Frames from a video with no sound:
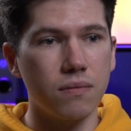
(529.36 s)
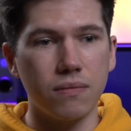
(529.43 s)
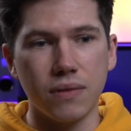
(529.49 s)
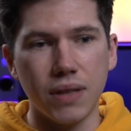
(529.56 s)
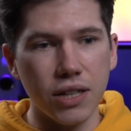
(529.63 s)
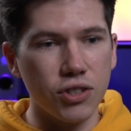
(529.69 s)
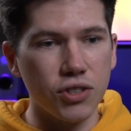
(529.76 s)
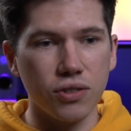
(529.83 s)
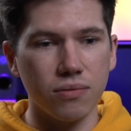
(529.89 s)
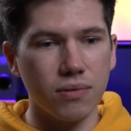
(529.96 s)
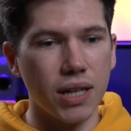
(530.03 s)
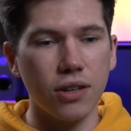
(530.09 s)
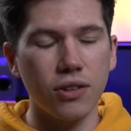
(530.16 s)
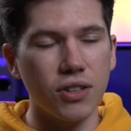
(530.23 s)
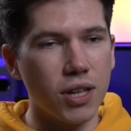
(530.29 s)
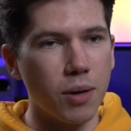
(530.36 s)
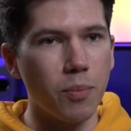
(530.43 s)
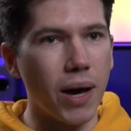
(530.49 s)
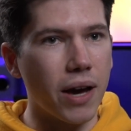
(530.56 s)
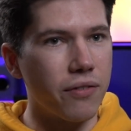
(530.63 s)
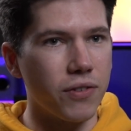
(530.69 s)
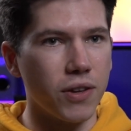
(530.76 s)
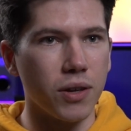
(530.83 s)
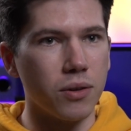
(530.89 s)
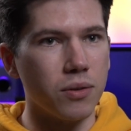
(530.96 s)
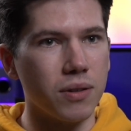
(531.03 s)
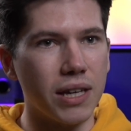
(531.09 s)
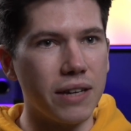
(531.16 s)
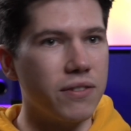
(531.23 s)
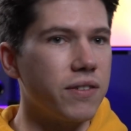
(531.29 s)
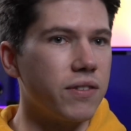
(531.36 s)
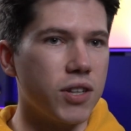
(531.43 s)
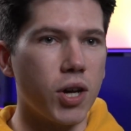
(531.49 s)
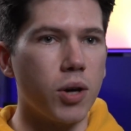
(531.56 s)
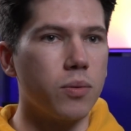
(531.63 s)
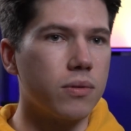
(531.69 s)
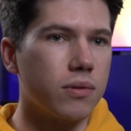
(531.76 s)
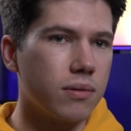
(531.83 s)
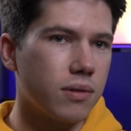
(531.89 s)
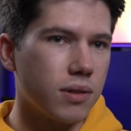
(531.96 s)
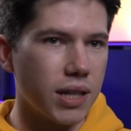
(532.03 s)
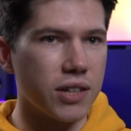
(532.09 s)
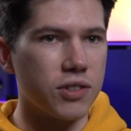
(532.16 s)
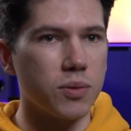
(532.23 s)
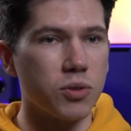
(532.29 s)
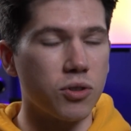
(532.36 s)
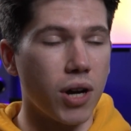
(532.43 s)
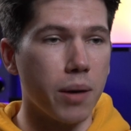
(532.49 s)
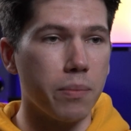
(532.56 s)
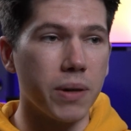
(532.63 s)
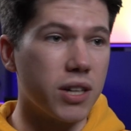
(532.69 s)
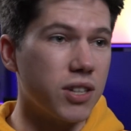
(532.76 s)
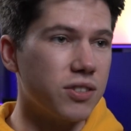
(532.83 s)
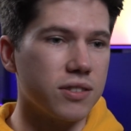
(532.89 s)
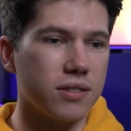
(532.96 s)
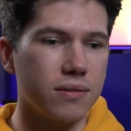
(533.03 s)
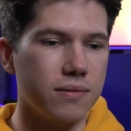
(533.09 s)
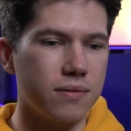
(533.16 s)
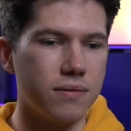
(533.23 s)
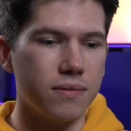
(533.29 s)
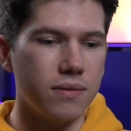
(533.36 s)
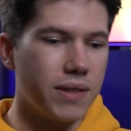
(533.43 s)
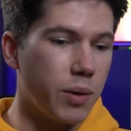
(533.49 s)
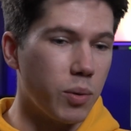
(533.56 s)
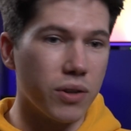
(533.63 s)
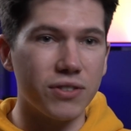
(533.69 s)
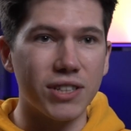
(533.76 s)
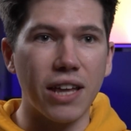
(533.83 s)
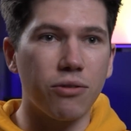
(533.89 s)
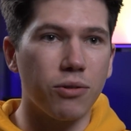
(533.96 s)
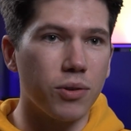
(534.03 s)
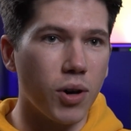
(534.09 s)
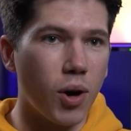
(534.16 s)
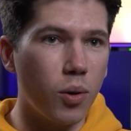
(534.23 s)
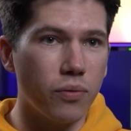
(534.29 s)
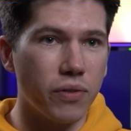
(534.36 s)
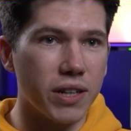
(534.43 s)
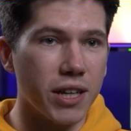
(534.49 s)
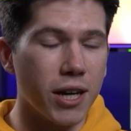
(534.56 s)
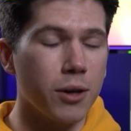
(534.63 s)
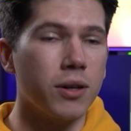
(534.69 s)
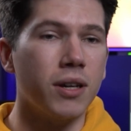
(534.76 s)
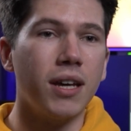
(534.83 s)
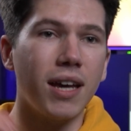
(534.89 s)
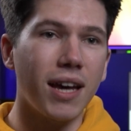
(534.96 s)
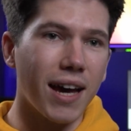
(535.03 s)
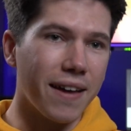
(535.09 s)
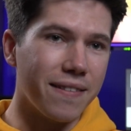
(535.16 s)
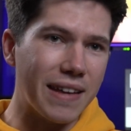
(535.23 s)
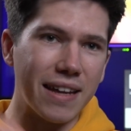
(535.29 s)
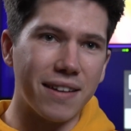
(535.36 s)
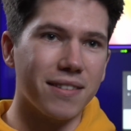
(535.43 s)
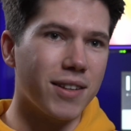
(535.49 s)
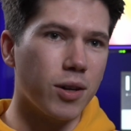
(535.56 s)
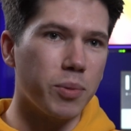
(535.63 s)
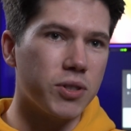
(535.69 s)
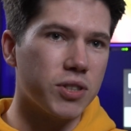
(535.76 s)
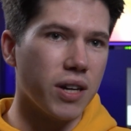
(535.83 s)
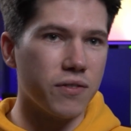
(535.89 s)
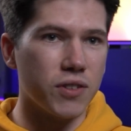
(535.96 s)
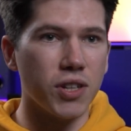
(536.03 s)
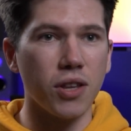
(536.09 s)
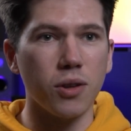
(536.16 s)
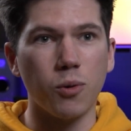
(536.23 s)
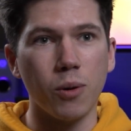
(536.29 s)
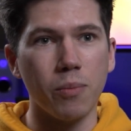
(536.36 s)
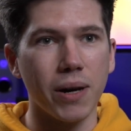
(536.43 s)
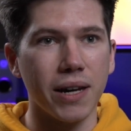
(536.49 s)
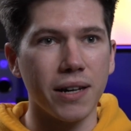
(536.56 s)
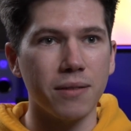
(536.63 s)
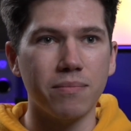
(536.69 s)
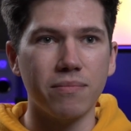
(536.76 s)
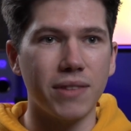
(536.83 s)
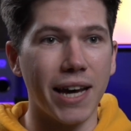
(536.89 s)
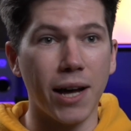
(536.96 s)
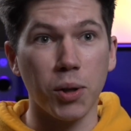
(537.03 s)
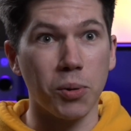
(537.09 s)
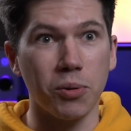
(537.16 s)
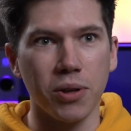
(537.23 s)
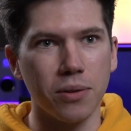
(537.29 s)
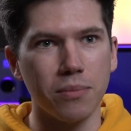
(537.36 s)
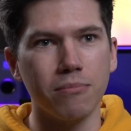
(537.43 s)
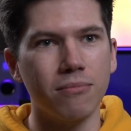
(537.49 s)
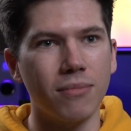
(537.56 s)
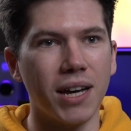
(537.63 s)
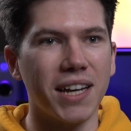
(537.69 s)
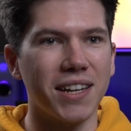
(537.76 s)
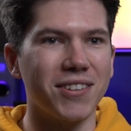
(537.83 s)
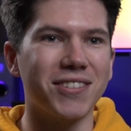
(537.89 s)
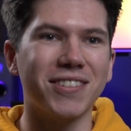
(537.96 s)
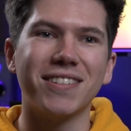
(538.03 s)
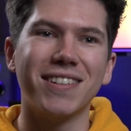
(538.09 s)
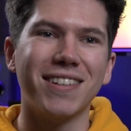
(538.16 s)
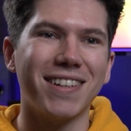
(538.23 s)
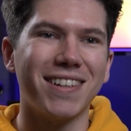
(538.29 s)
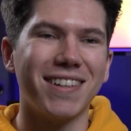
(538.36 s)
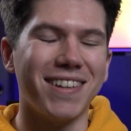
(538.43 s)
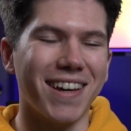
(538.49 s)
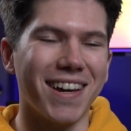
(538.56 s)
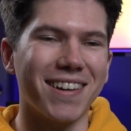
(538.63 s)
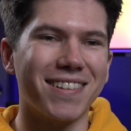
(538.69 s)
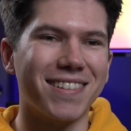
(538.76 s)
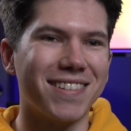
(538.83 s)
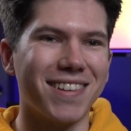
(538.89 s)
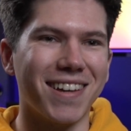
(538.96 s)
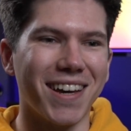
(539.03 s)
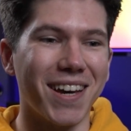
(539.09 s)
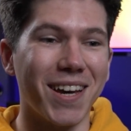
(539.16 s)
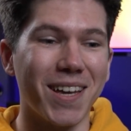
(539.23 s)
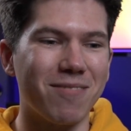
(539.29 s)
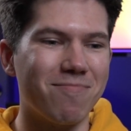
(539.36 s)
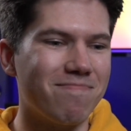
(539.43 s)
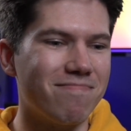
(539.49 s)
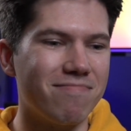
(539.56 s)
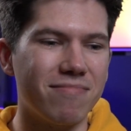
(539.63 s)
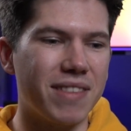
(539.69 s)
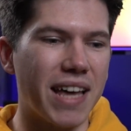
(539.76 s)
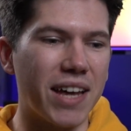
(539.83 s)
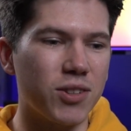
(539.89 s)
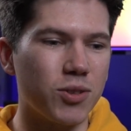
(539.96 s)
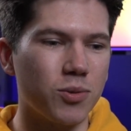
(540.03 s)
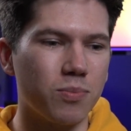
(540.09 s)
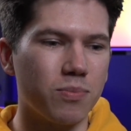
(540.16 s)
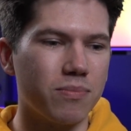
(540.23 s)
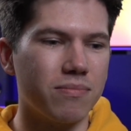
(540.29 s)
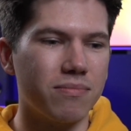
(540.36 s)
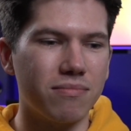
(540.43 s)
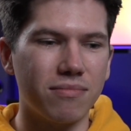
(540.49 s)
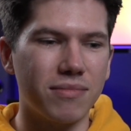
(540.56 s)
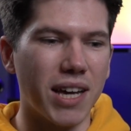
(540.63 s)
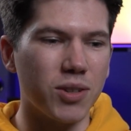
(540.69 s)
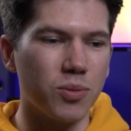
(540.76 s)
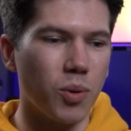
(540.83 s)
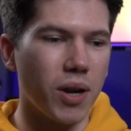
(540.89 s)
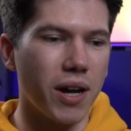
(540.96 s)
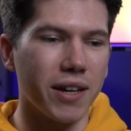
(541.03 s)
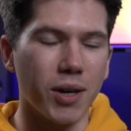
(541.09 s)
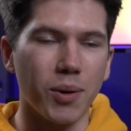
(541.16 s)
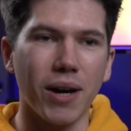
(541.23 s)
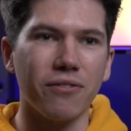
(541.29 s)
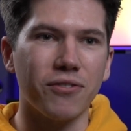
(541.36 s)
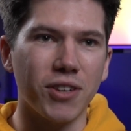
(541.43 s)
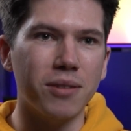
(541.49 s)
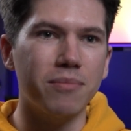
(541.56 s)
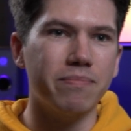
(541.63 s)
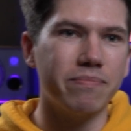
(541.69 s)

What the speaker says: They're going to come back for you even if they don't click subscribe, because they will have sat through your whole video and then they'll be served another one by the algorithm. And yeah, that's what I go after.